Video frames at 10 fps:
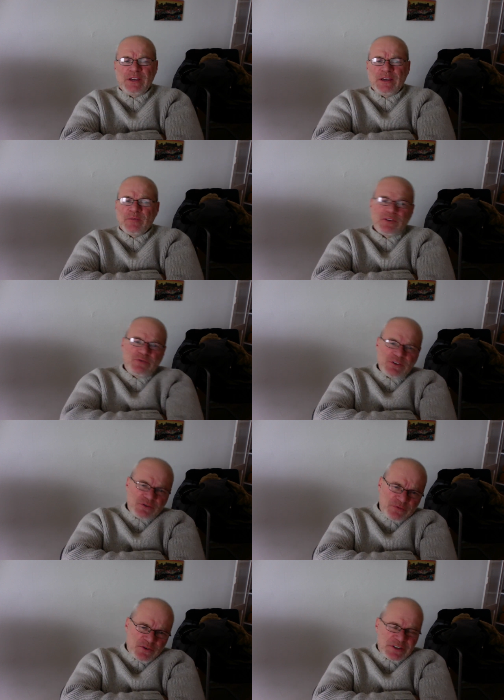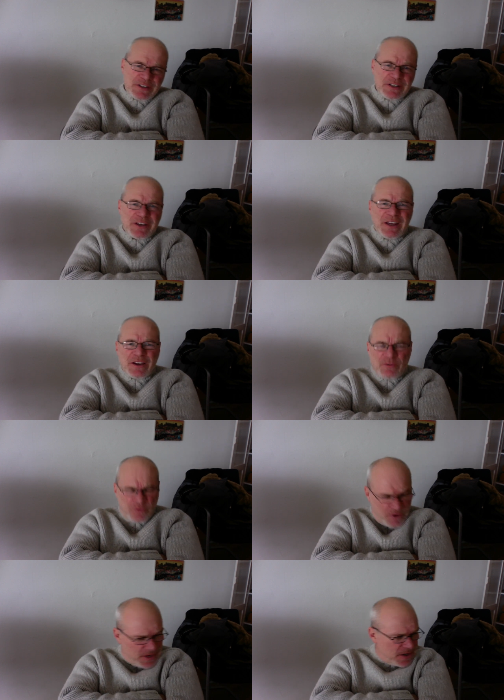But I first need a
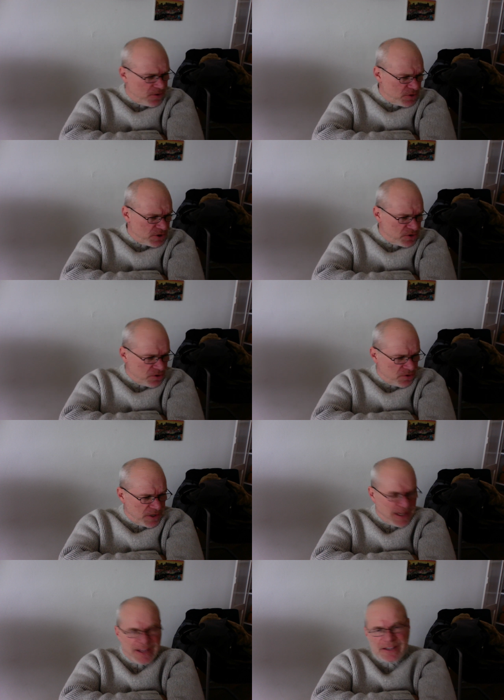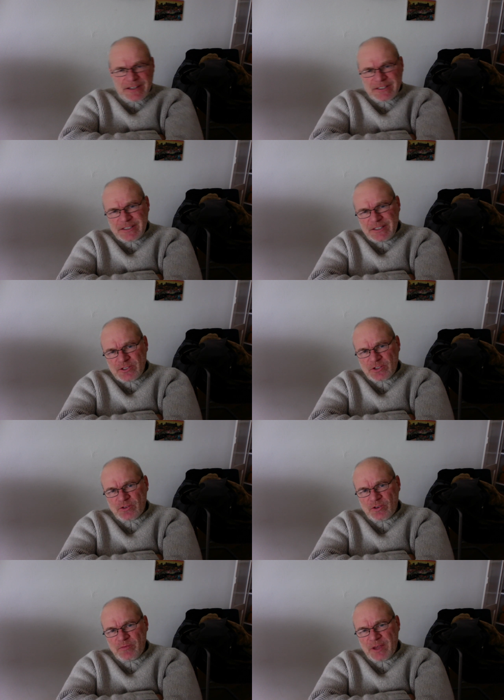written out storyline that I see the
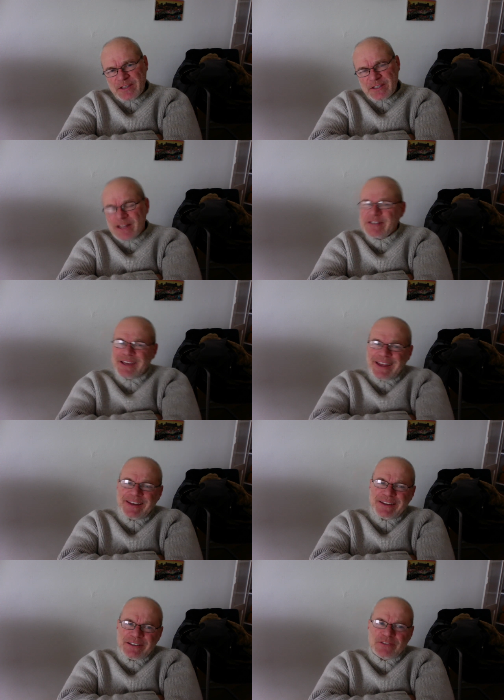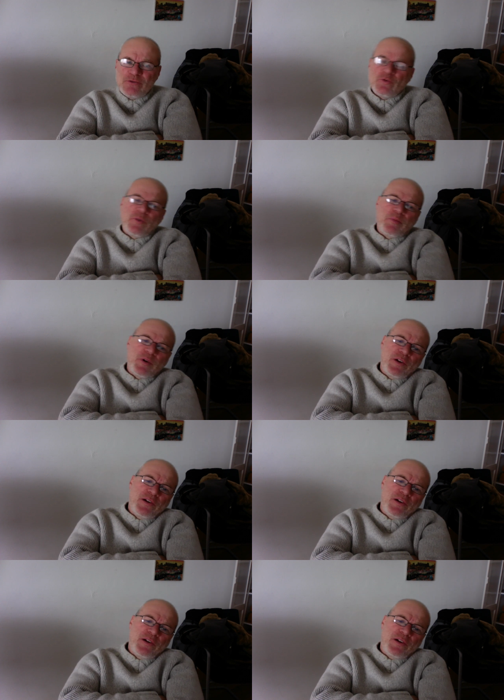story makes sense and is doable.